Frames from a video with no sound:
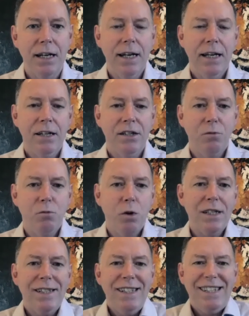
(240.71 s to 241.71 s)
So
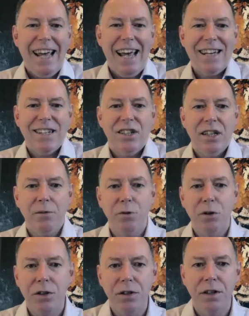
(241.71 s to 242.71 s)
what's this actually
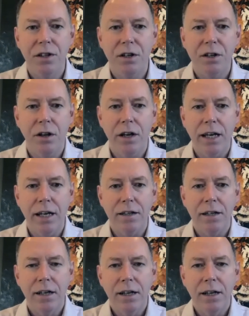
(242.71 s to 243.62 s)
worth to the client?